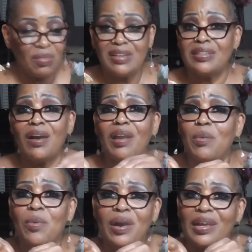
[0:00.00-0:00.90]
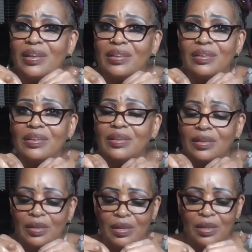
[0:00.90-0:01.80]
That's all I wanted.
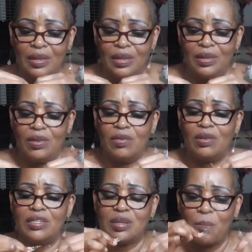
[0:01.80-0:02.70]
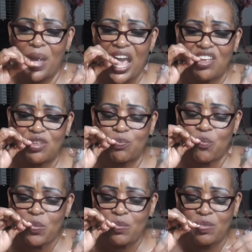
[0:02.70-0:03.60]
You know, and it's
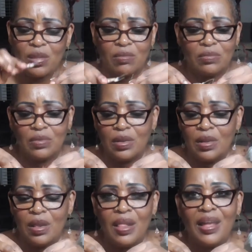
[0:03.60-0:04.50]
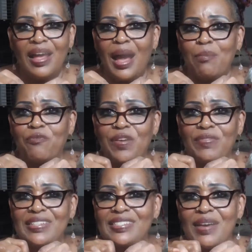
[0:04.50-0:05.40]
amazing. I'm
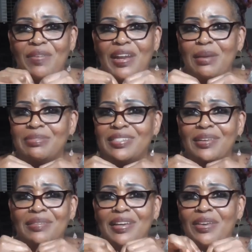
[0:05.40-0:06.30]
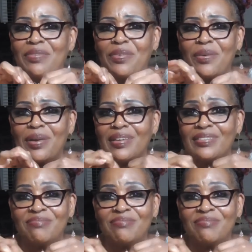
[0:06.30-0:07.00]
57 and I'm still looking for it.